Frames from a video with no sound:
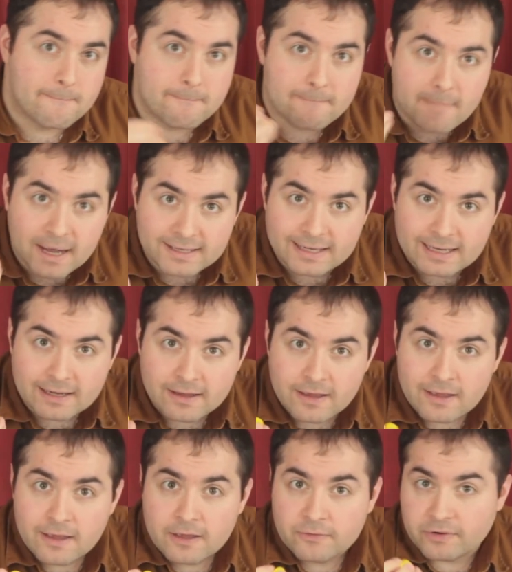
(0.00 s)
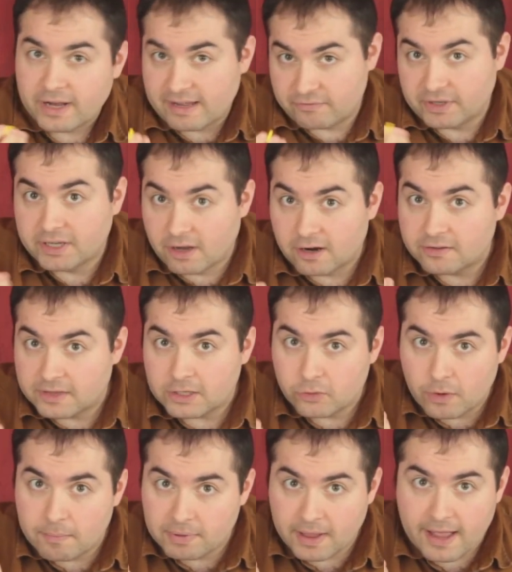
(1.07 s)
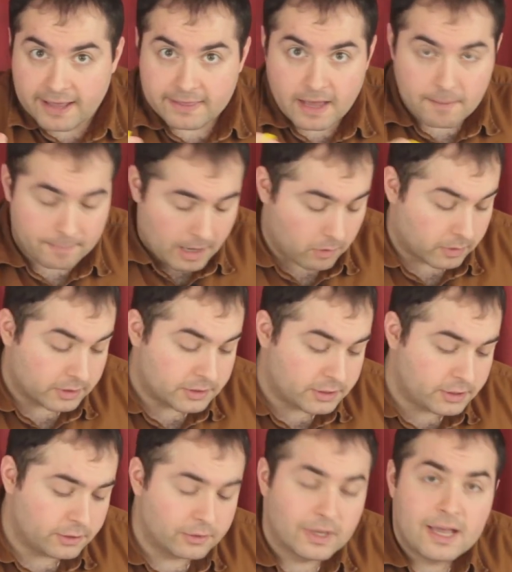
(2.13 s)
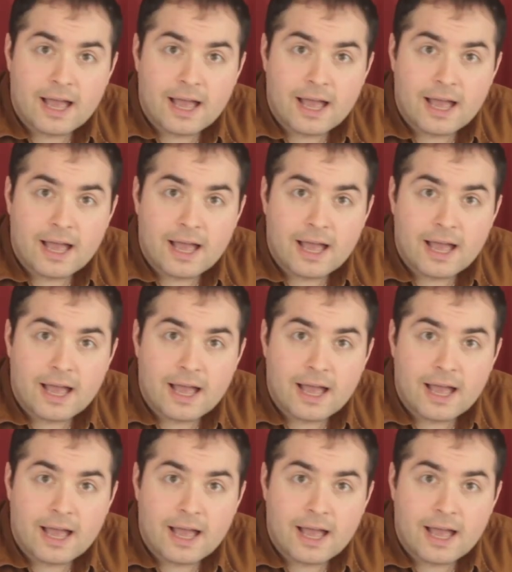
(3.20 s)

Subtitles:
money for every card that you apply that power to.